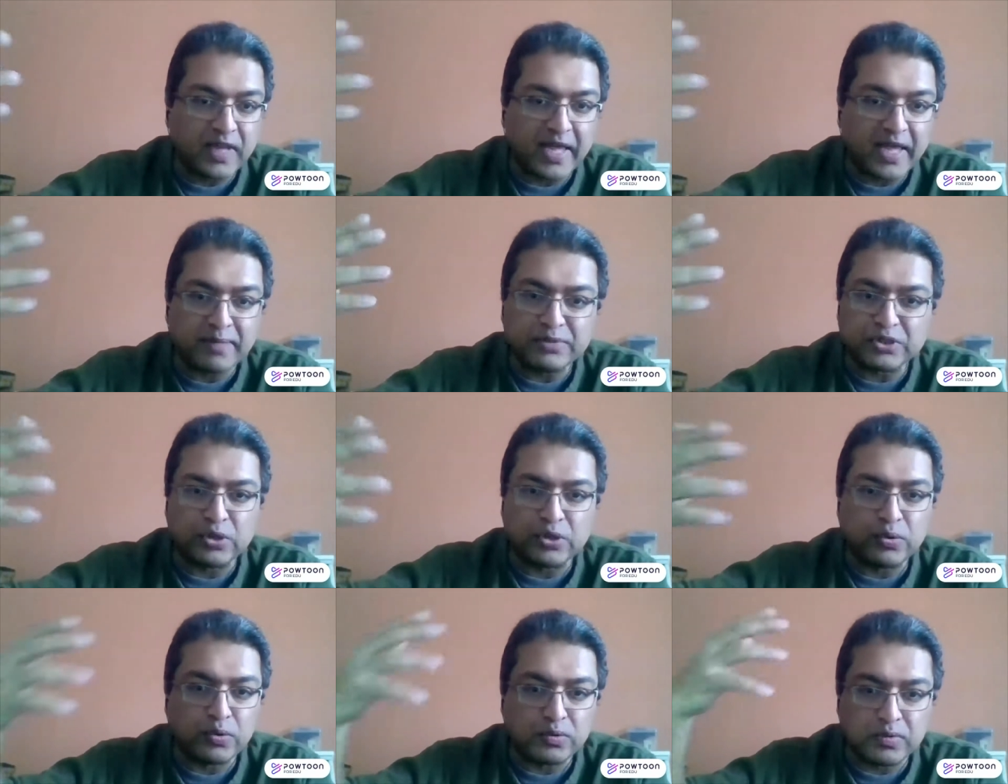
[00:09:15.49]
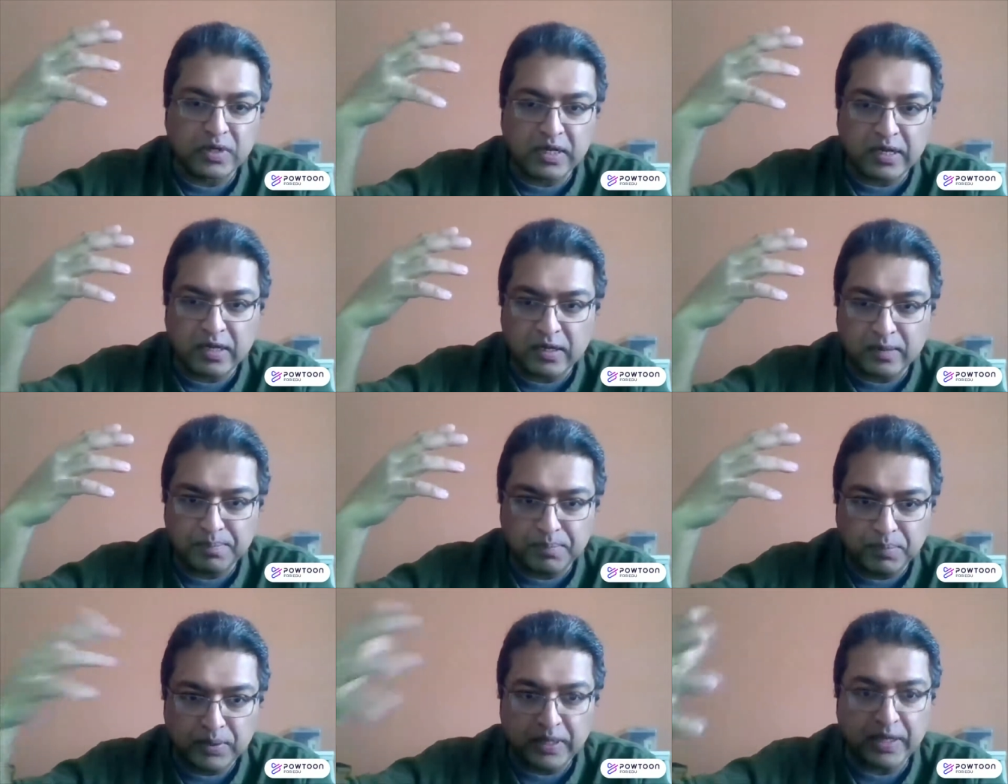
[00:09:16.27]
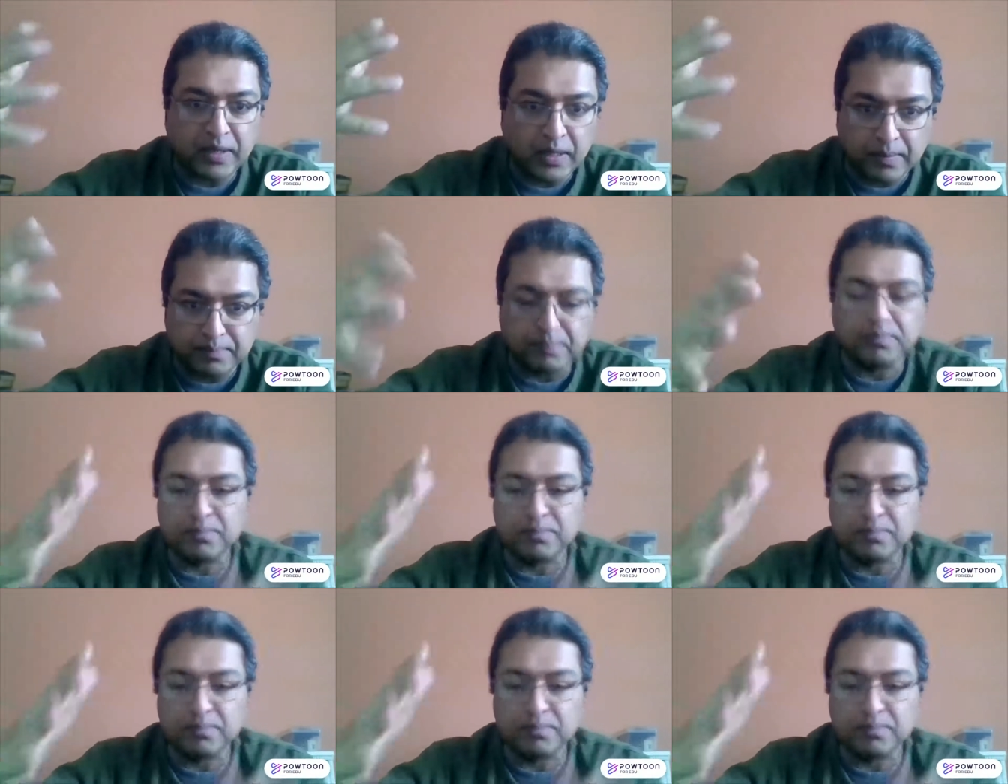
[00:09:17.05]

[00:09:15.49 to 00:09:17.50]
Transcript: limestone uh, blo- uh,